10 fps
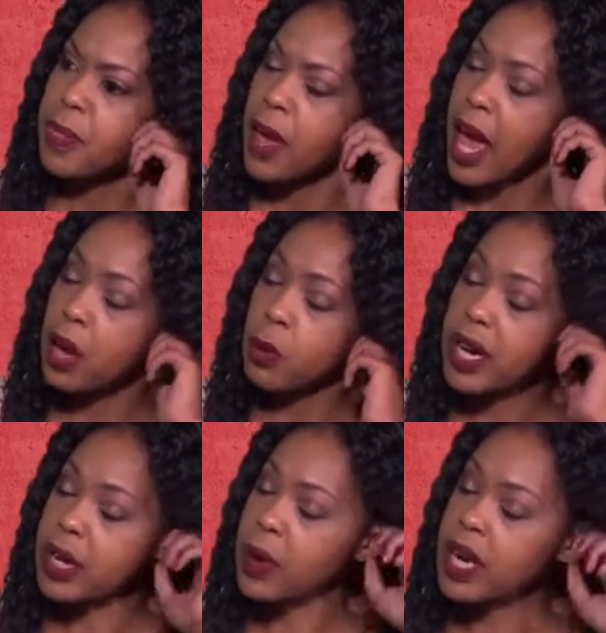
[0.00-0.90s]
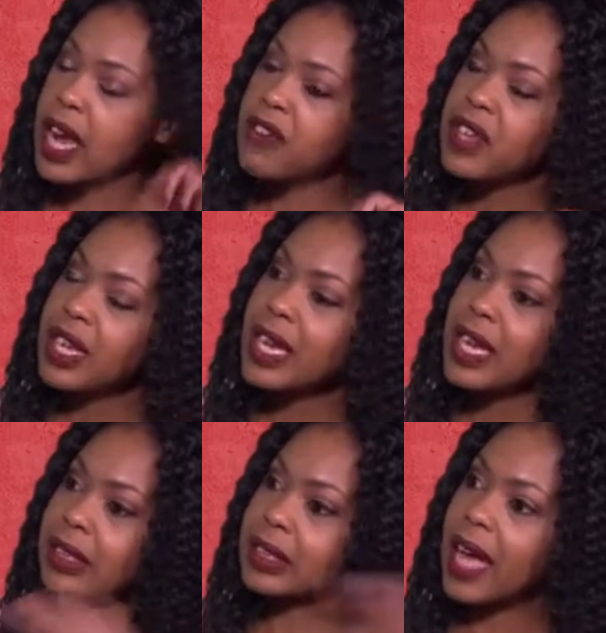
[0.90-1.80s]
And when everything
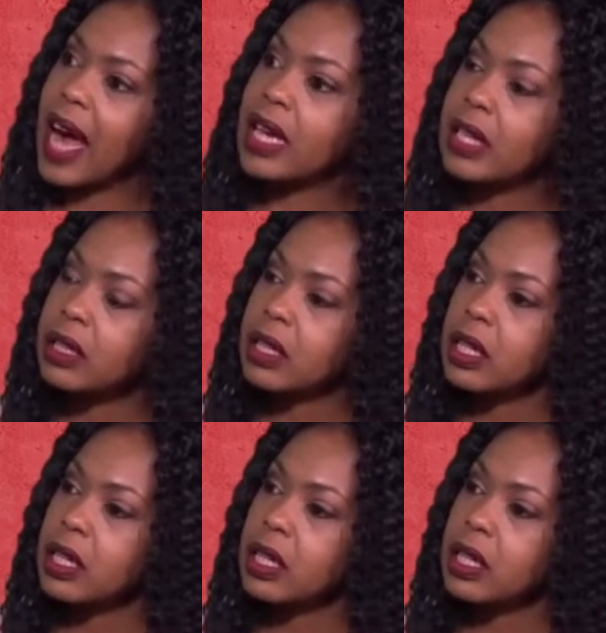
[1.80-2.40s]
is done,